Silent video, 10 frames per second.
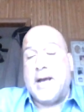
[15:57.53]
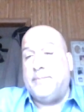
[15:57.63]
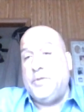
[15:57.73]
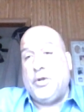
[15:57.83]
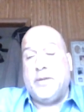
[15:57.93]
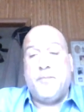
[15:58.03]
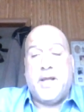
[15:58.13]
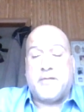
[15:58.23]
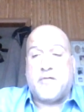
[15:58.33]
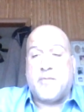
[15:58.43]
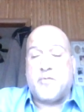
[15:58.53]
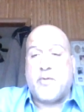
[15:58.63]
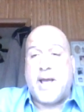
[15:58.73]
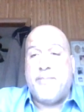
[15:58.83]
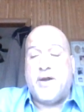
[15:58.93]
You could hit the
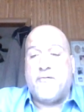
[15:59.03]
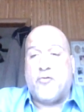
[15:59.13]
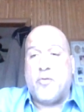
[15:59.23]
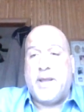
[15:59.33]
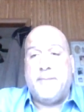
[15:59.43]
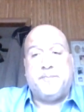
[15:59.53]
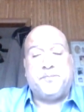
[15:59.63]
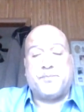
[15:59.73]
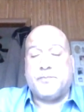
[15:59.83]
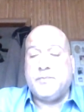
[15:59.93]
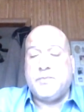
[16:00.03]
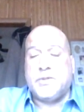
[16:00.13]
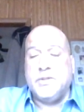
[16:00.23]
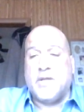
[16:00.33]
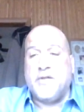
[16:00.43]
subscribe button for me.
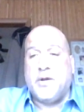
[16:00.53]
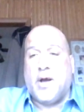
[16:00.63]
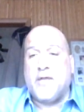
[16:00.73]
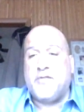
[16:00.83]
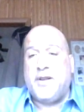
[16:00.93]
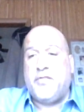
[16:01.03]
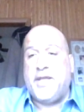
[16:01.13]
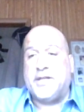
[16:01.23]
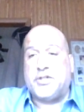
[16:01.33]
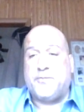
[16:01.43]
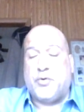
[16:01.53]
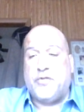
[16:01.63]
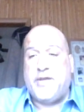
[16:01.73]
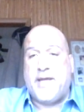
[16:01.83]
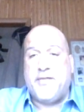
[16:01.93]
It doesn't cost you anything. It just
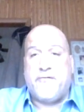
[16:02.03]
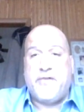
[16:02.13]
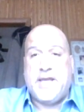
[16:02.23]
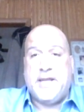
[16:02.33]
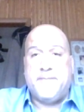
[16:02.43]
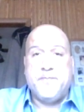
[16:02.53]
puts you on the feed.